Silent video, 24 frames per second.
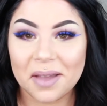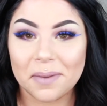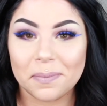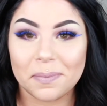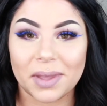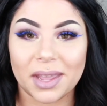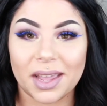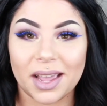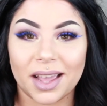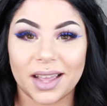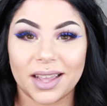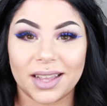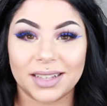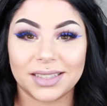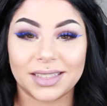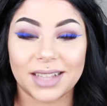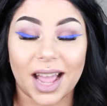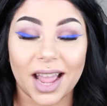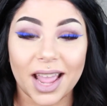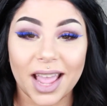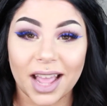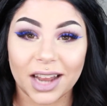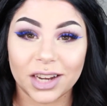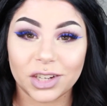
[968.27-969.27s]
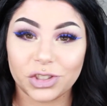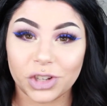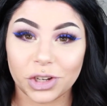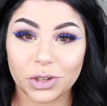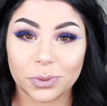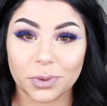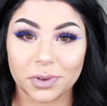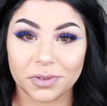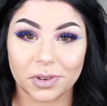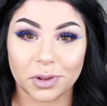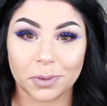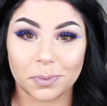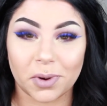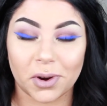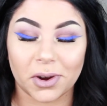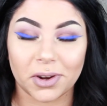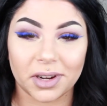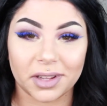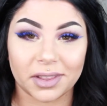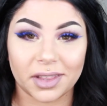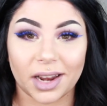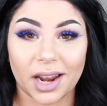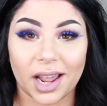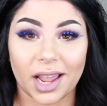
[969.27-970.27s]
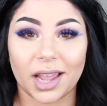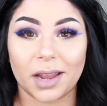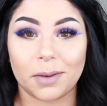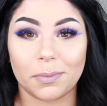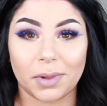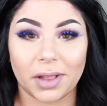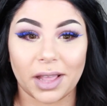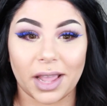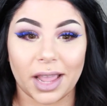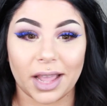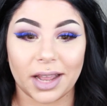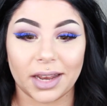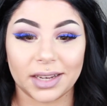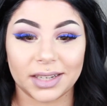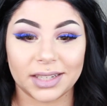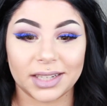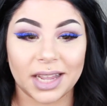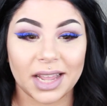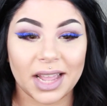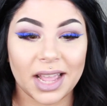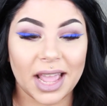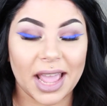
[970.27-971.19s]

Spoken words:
because I had a gender reveal party that I had planned.